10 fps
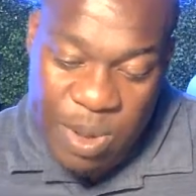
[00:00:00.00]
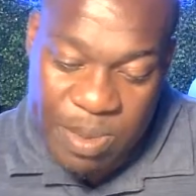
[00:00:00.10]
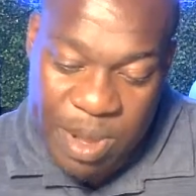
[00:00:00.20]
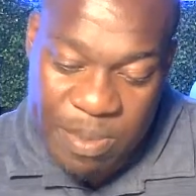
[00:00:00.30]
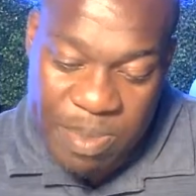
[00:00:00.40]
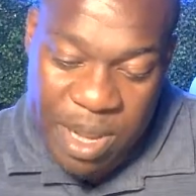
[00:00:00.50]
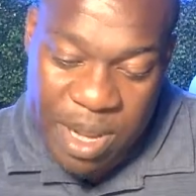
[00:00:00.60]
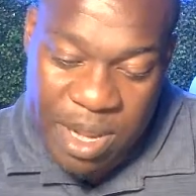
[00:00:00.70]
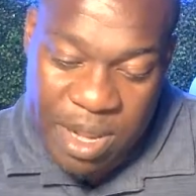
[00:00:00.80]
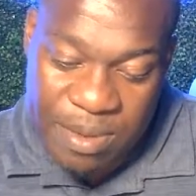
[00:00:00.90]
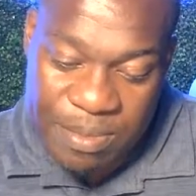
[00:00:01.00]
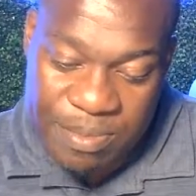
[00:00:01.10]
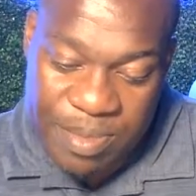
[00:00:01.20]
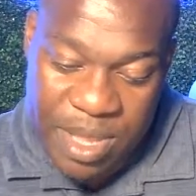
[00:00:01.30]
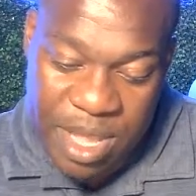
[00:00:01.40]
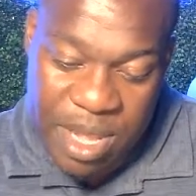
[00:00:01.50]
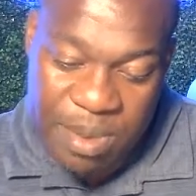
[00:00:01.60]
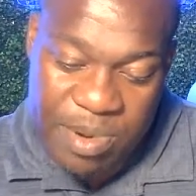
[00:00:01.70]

a